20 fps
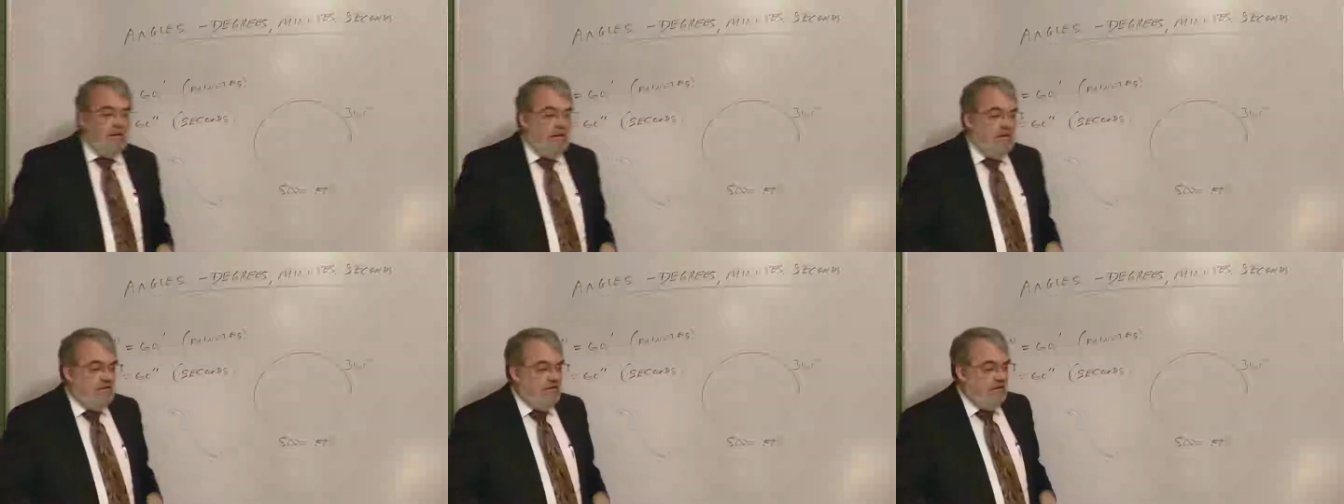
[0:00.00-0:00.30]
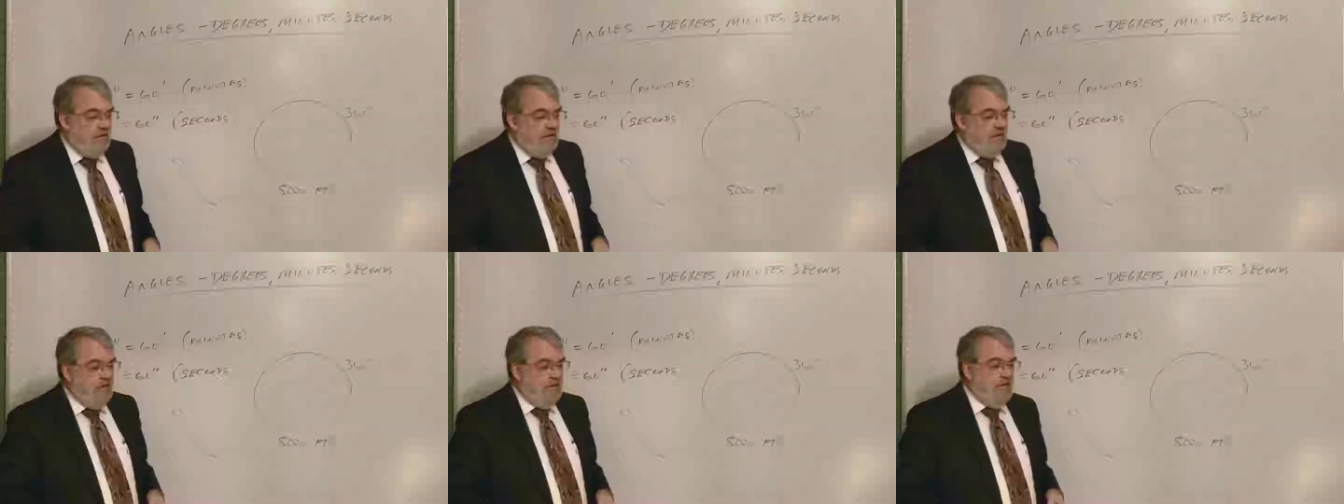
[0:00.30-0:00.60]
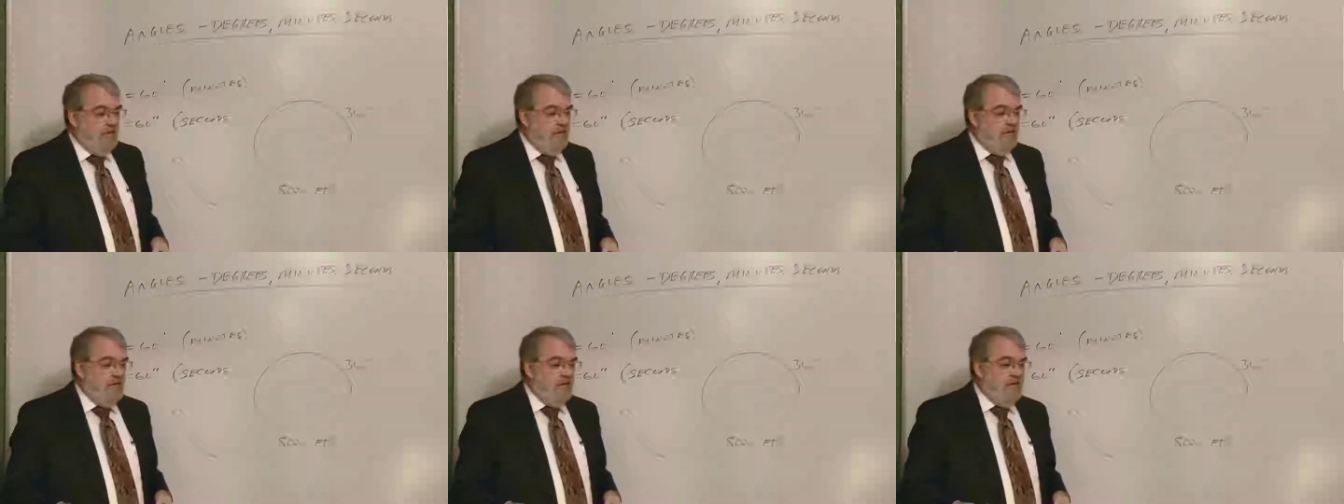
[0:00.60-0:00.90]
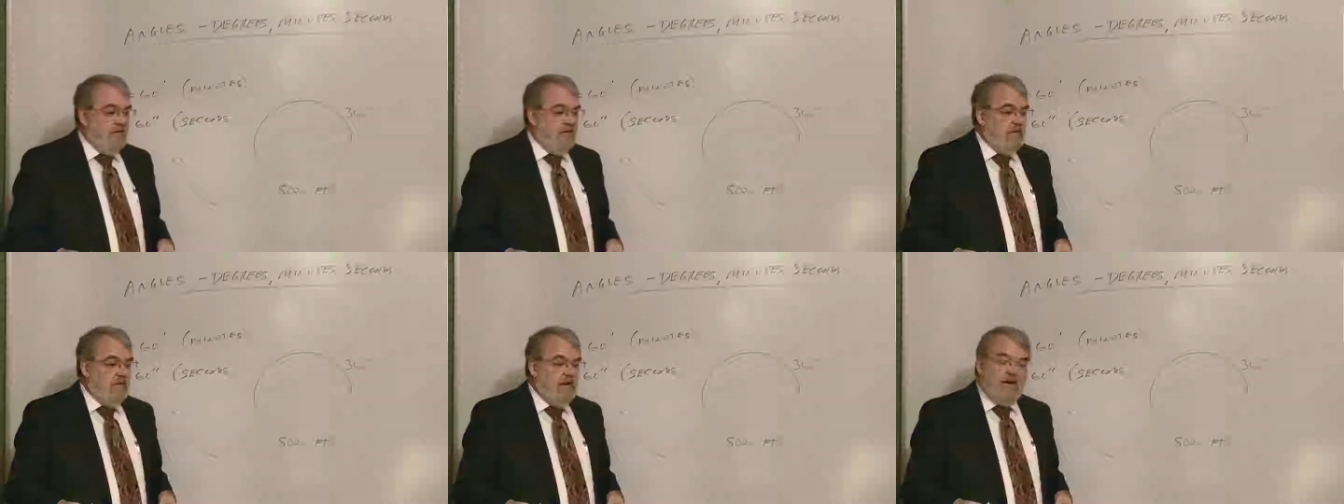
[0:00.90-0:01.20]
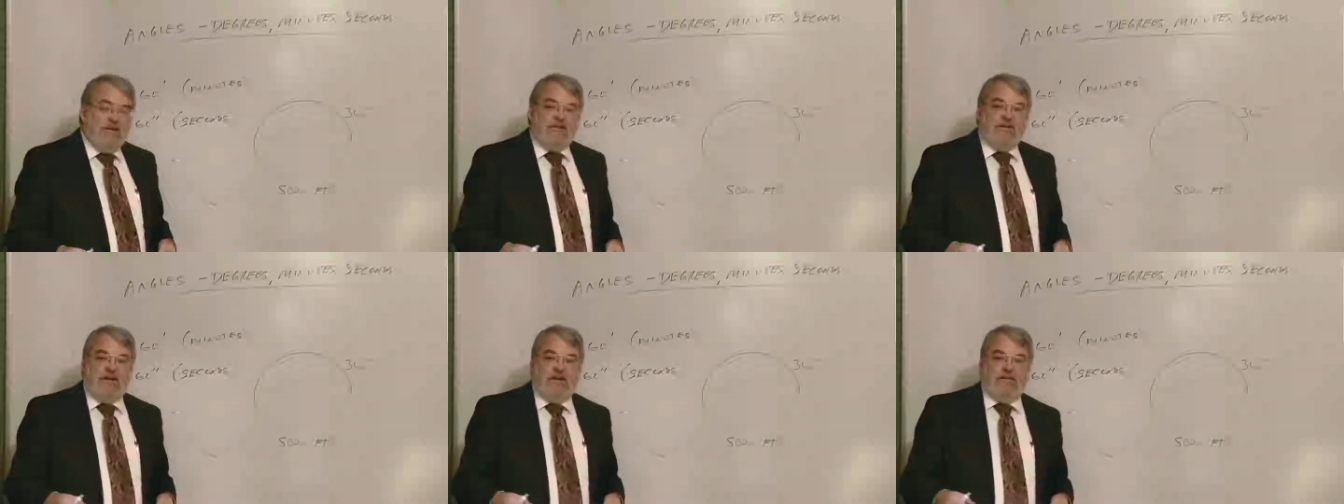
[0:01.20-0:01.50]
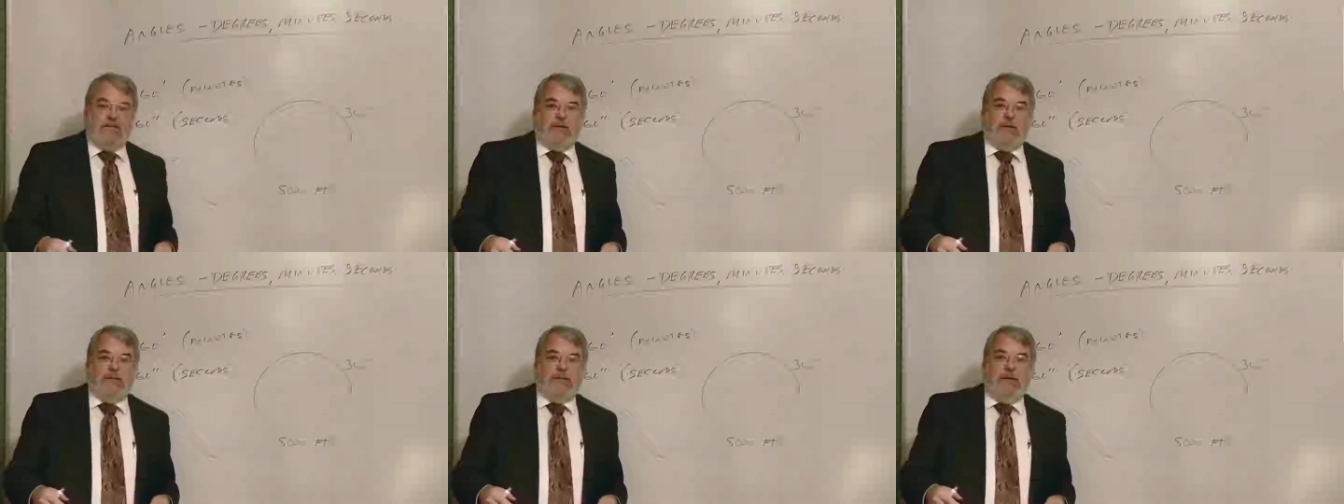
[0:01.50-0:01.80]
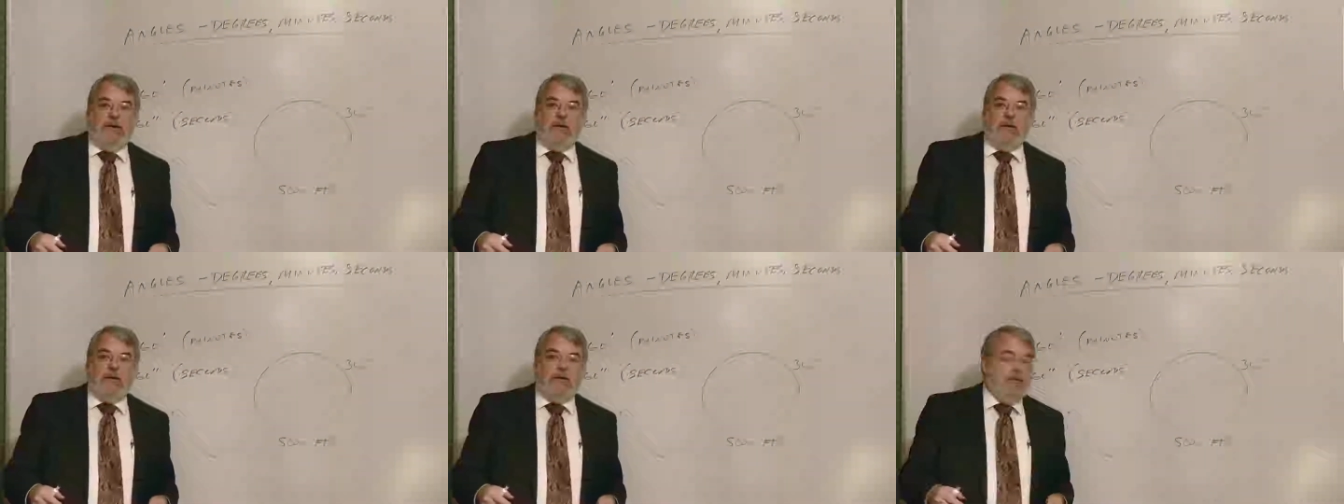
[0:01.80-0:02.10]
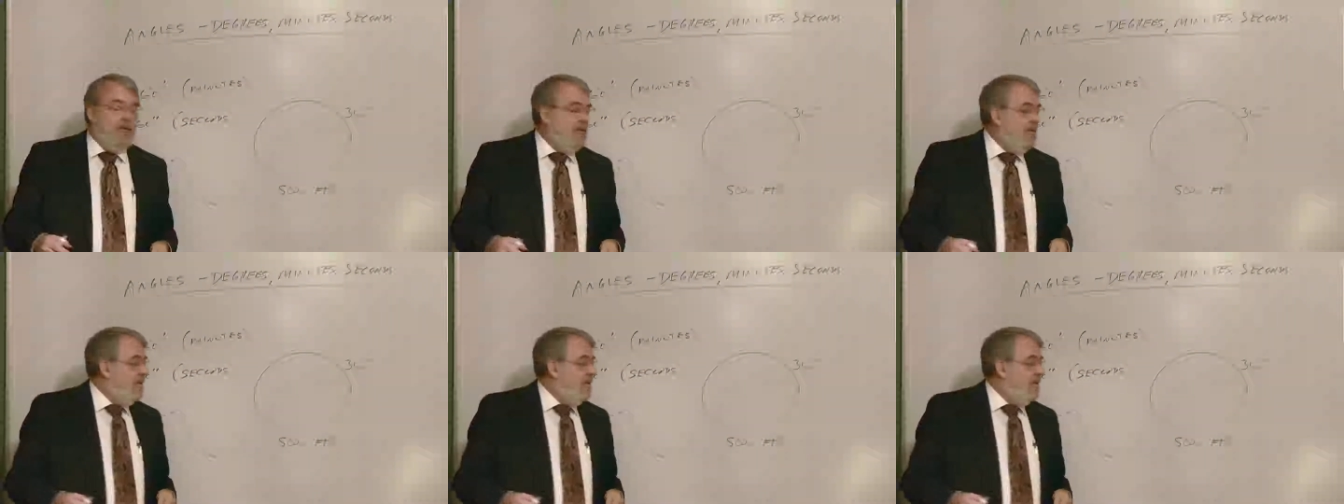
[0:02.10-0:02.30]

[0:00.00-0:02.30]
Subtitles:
I said, well, that's not very big.